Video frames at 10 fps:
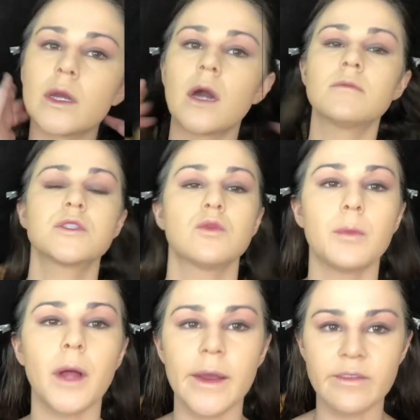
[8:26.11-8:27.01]
it comes to
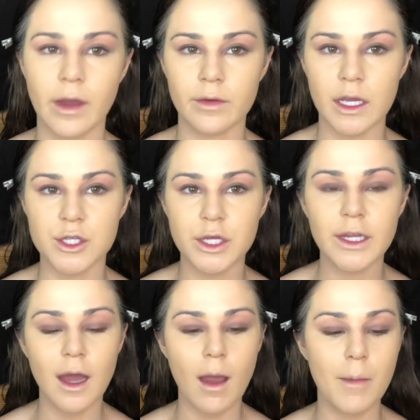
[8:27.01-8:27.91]
applying
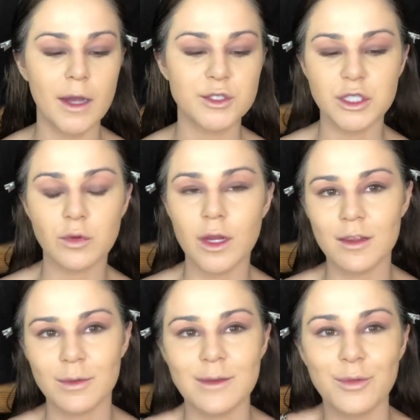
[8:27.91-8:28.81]
foundation, I'm actually one of
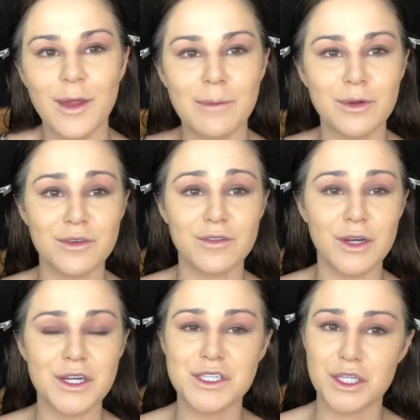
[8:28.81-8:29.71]
the people that
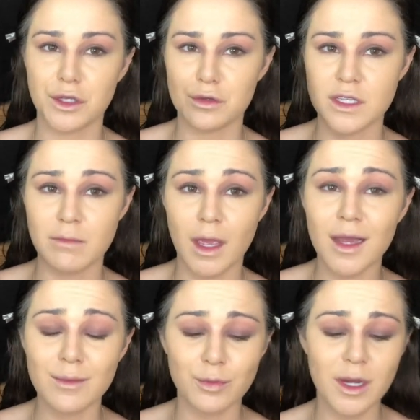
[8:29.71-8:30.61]
prefer to use a
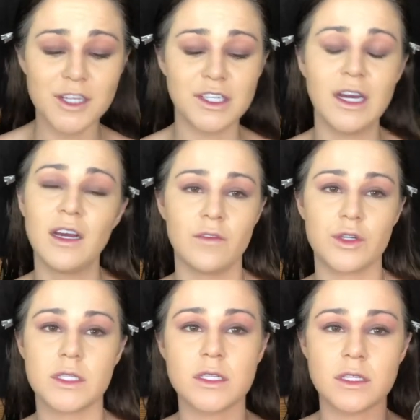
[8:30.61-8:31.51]
makeup brush
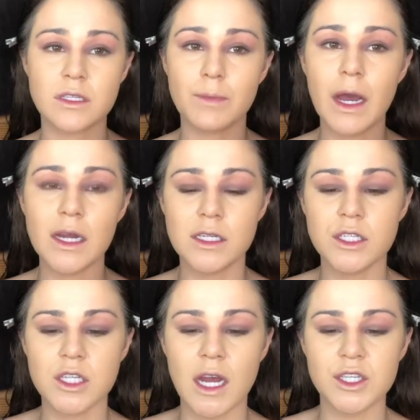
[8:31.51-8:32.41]
versus a
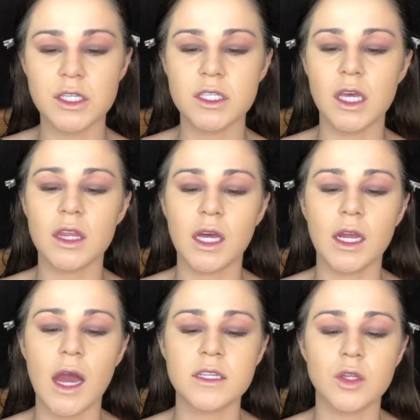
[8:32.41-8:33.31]
sponge. I just think that
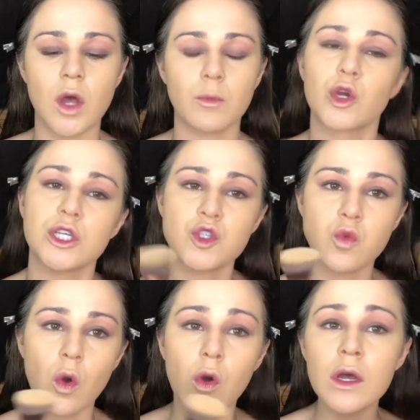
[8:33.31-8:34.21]
it has a lot more
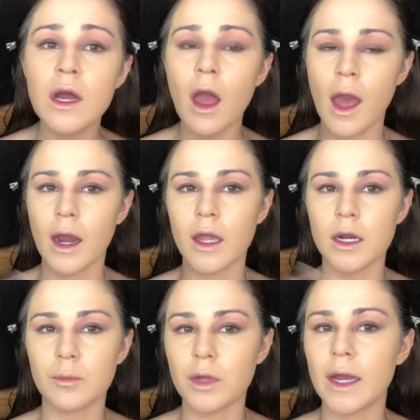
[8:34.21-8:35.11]
control, and I
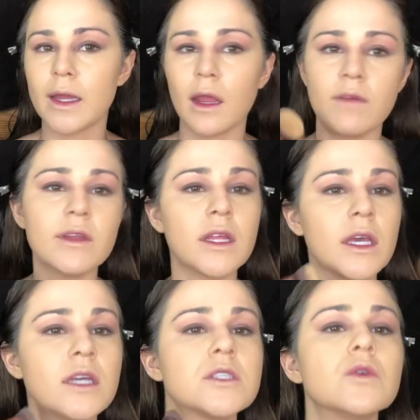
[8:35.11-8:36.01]
can apply it
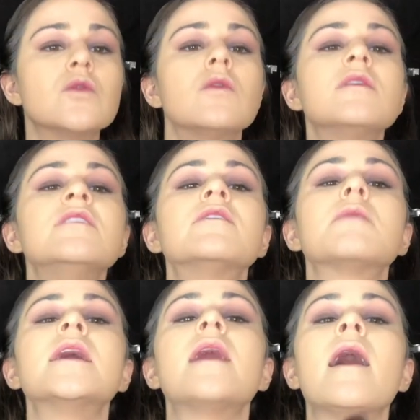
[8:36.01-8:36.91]
evenly to even
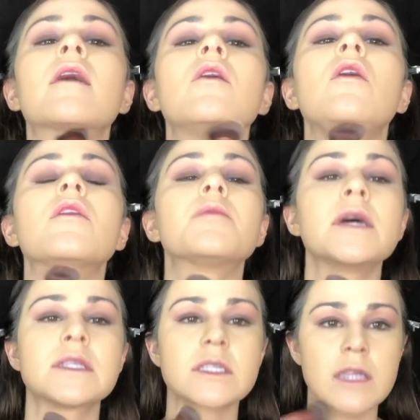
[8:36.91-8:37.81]
my neck, all the
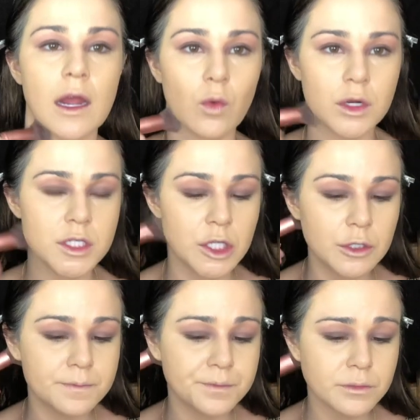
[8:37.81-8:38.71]
places that I want
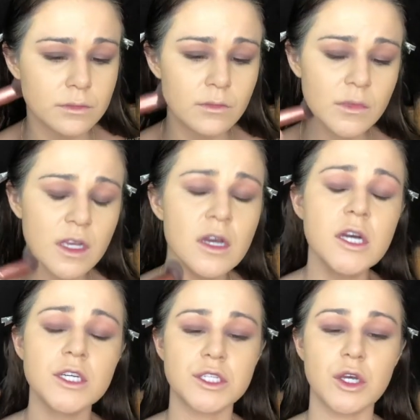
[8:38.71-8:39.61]
to.
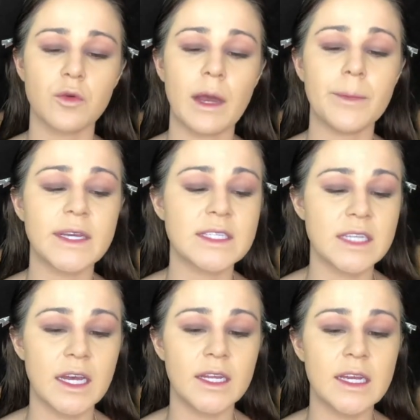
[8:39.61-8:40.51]
So that being
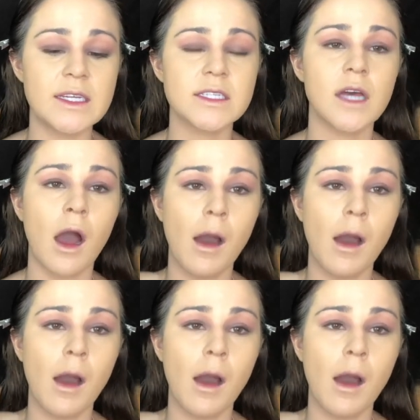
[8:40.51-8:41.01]
said, is